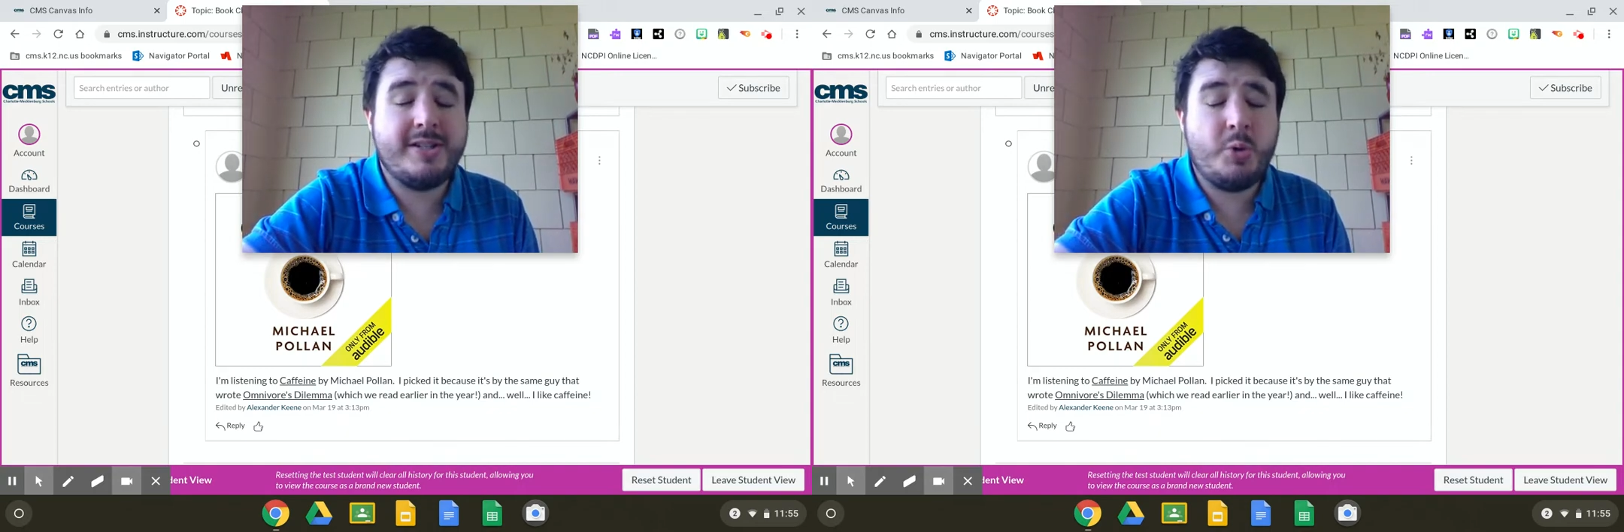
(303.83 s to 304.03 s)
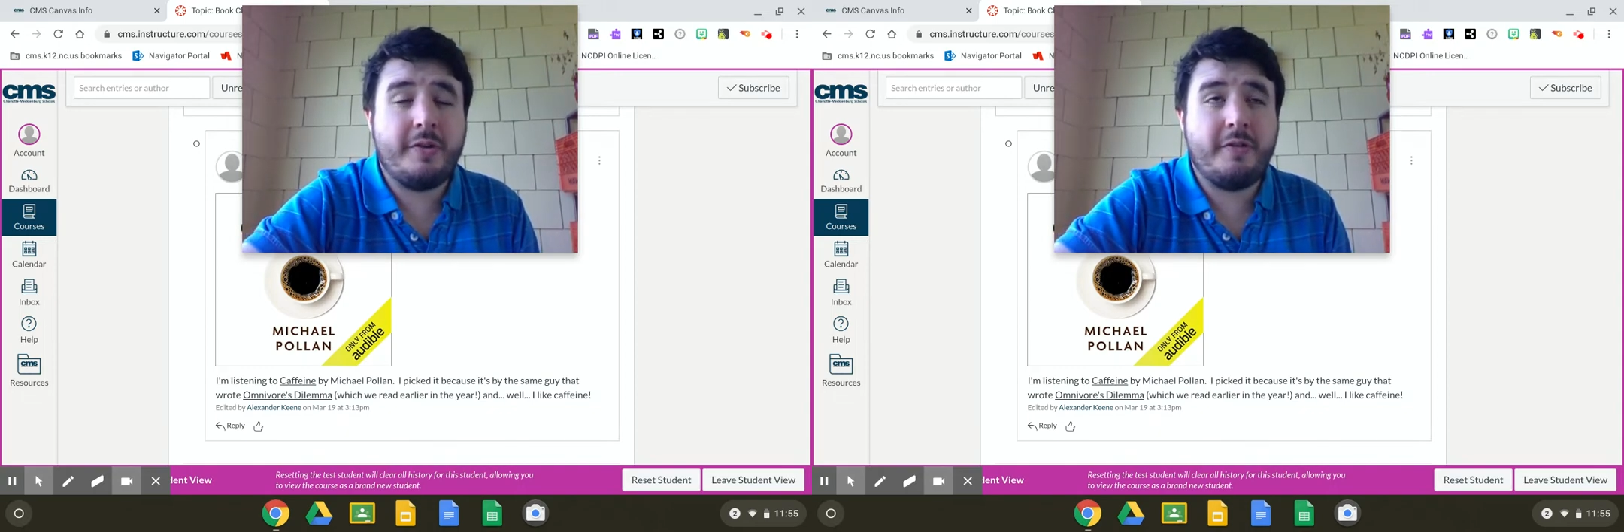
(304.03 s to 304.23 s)

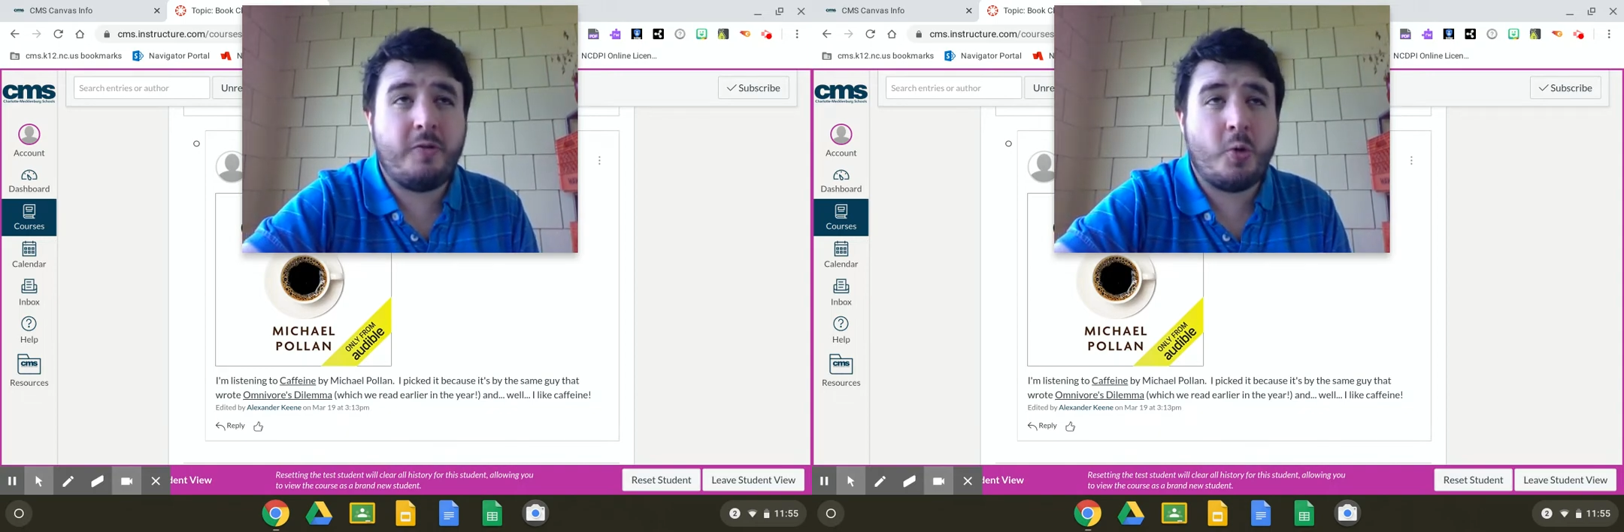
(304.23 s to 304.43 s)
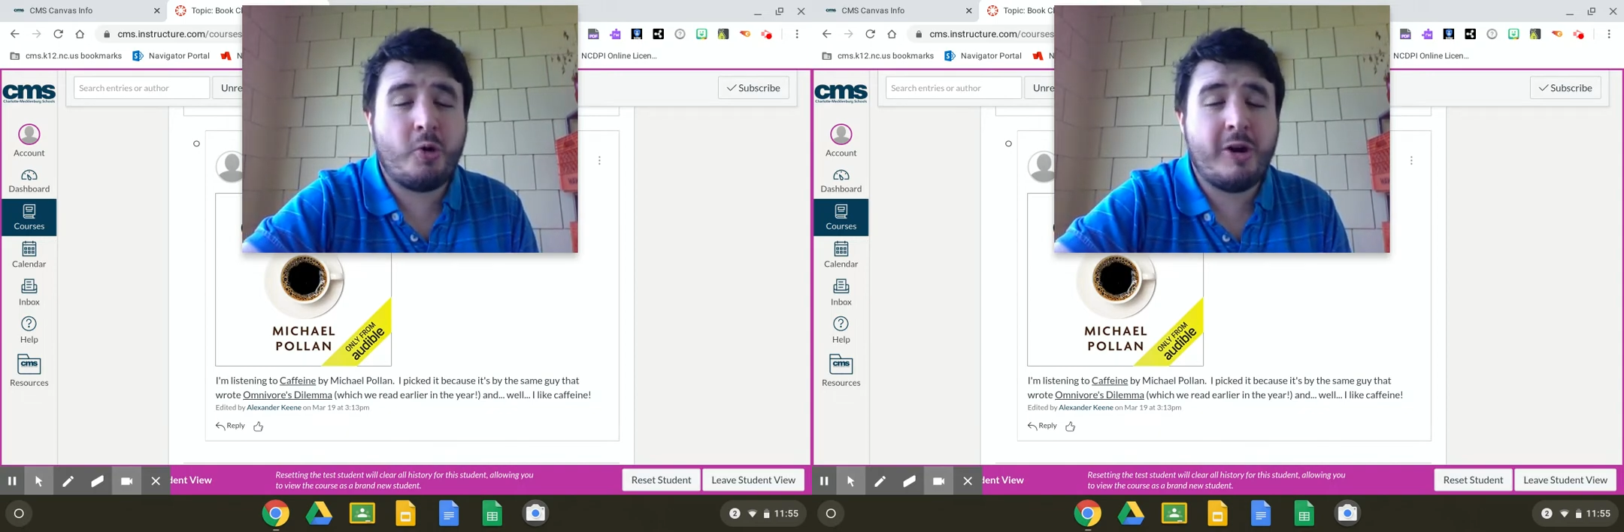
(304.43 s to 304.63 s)
2, and
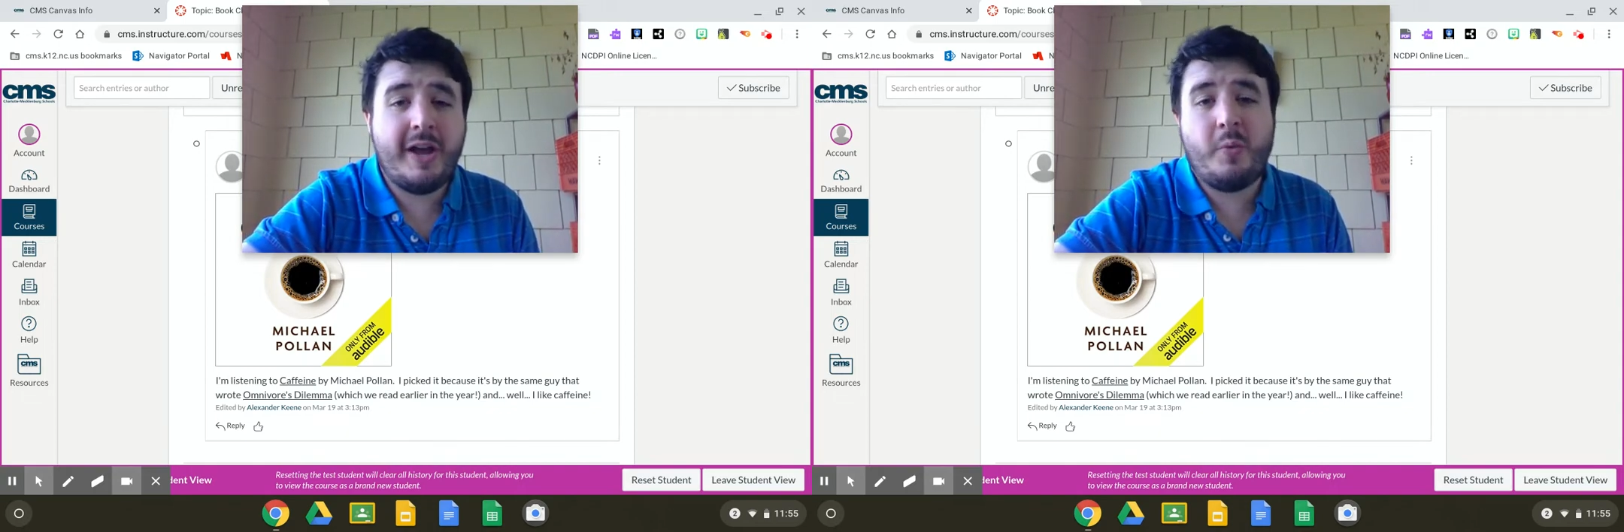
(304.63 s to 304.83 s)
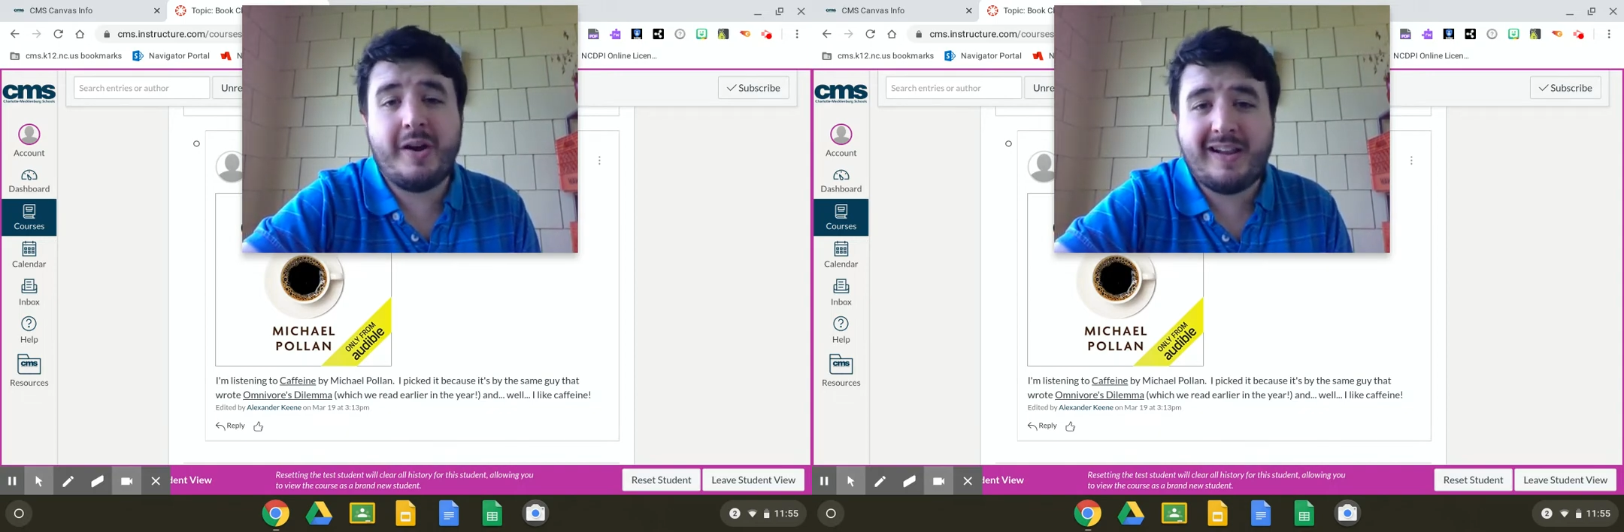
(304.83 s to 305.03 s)
4
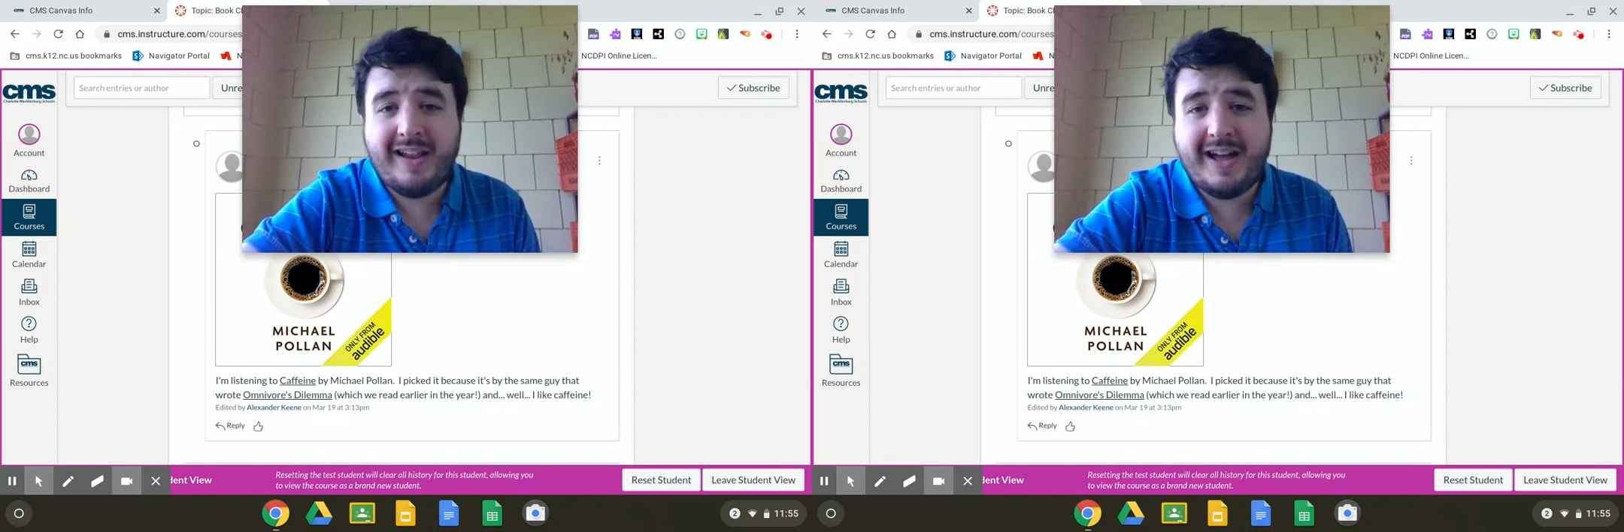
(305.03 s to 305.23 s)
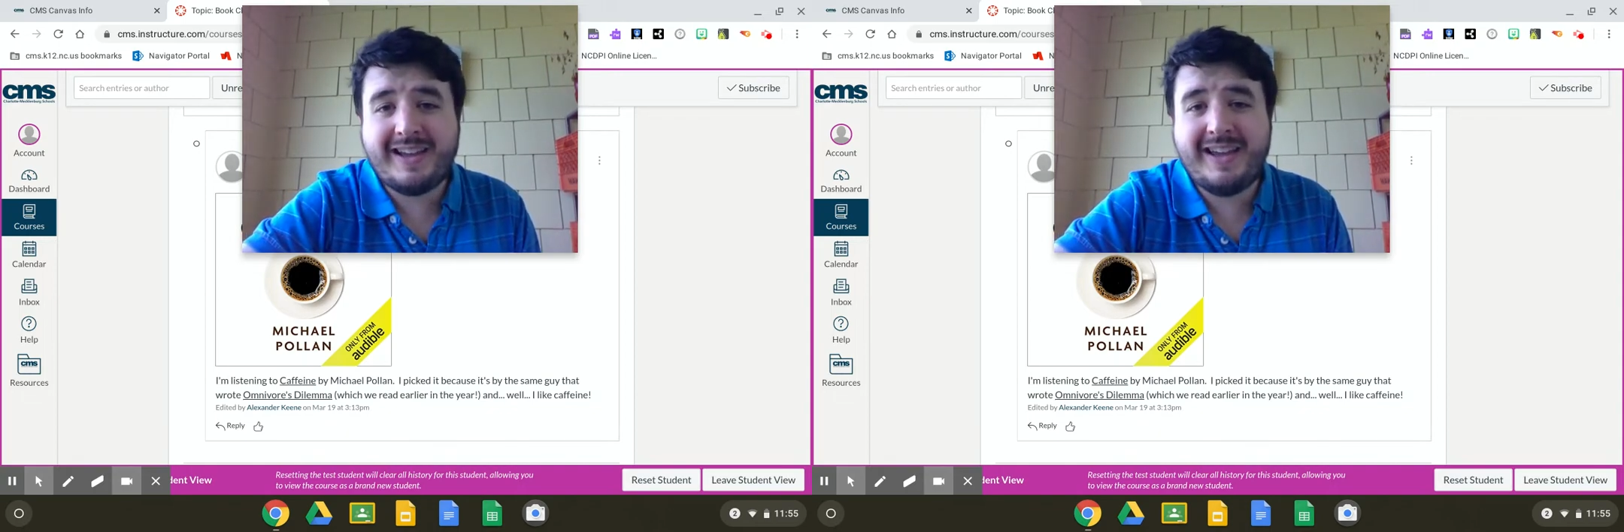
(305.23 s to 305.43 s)
at 1
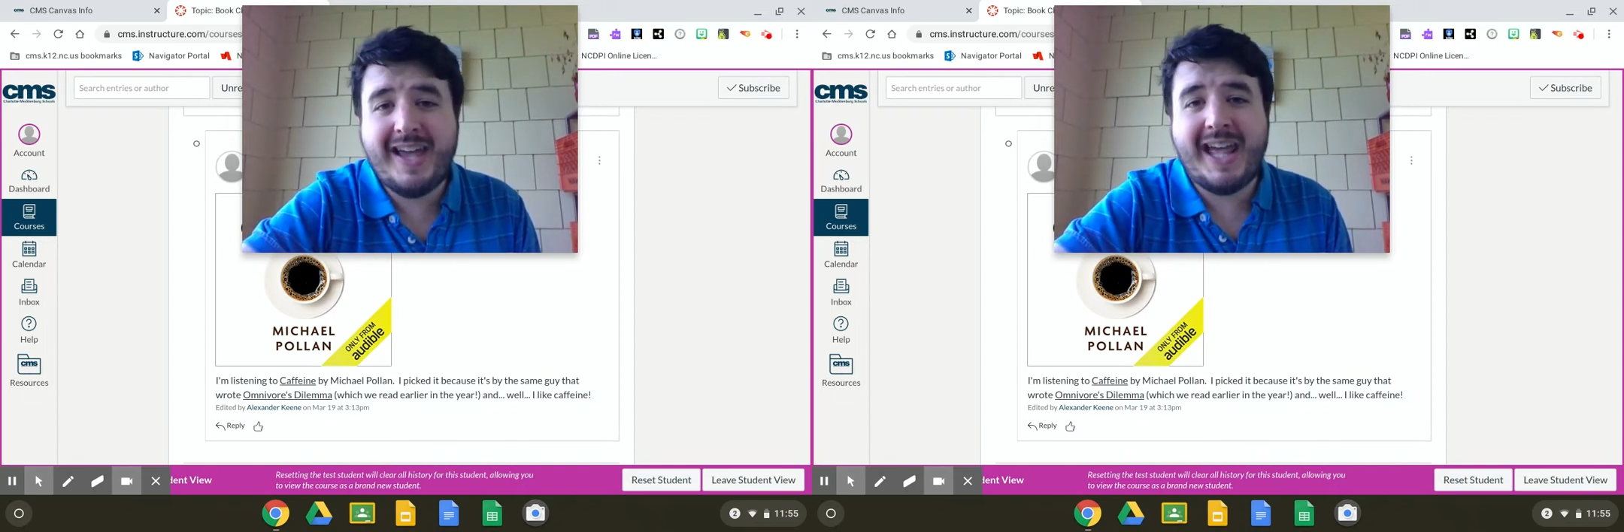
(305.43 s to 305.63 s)
o'clock,